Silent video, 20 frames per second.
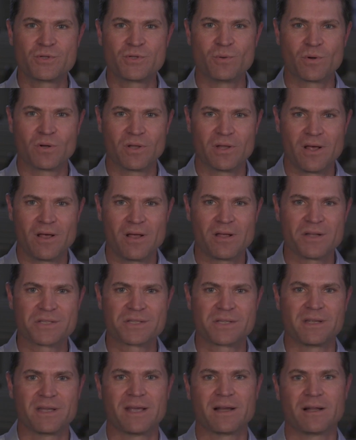who are
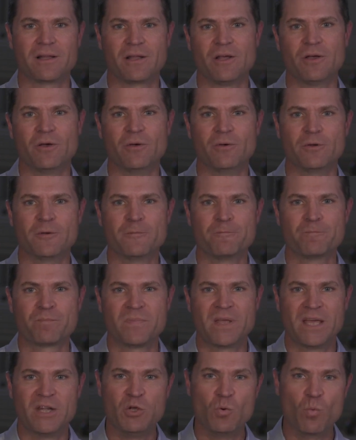lost and alone
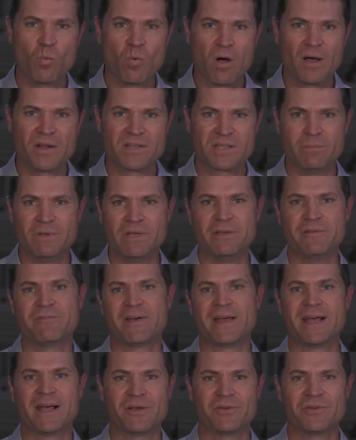and who want to be
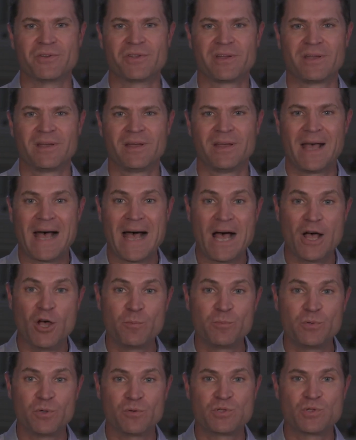found. I
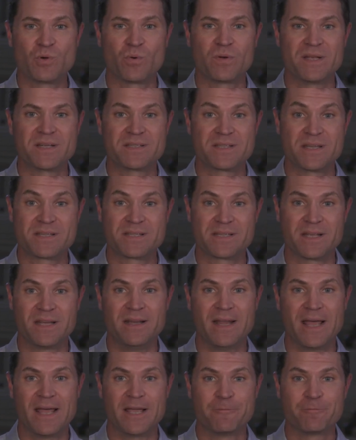hope you'll join us this
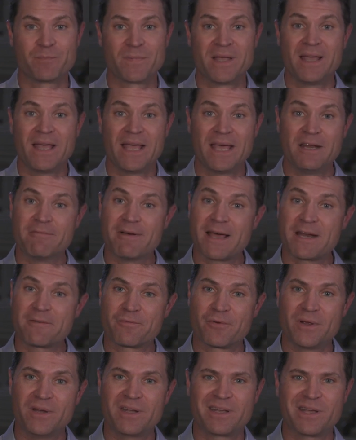Sunday and invite a
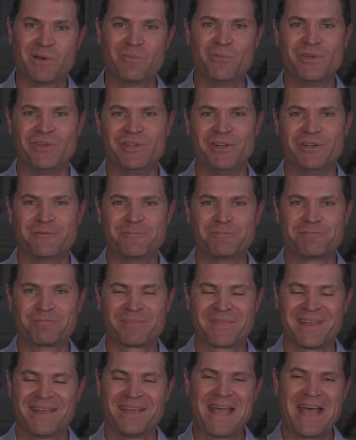friend to come with you.
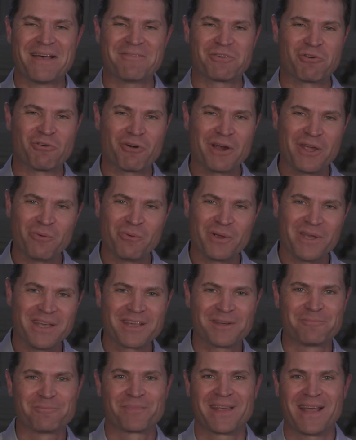Have a great
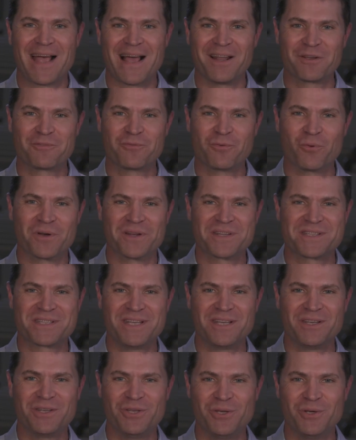week. I look forward to
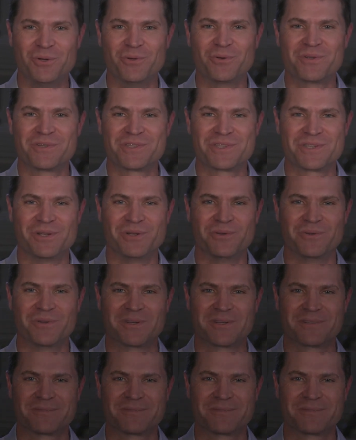seeing you soon.